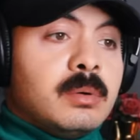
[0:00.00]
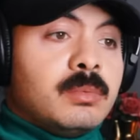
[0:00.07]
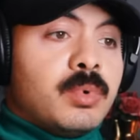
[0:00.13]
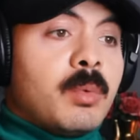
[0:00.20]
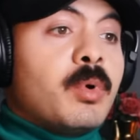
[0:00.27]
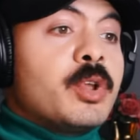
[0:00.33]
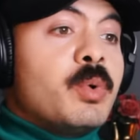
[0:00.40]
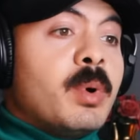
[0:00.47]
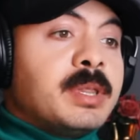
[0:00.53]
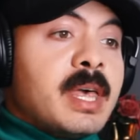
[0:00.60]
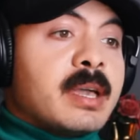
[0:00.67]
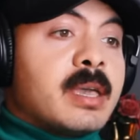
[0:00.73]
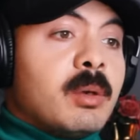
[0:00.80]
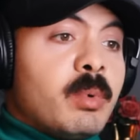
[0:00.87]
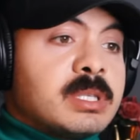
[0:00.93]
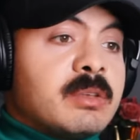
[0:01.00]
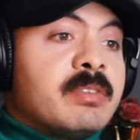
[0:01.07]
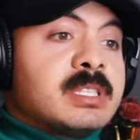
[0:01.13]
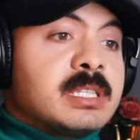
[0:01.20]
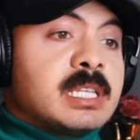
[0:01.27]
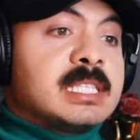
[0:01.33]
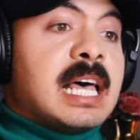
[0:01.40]
Where were you when that kid went to
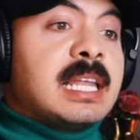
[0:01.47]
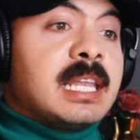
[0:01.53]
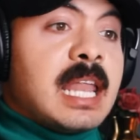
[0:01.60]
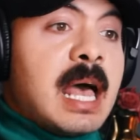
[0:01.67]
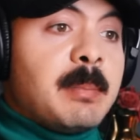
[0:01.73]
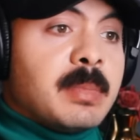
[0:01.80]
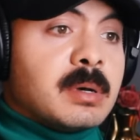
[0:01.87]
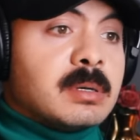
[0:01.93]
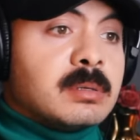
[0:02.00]
visit the Dalai Lama?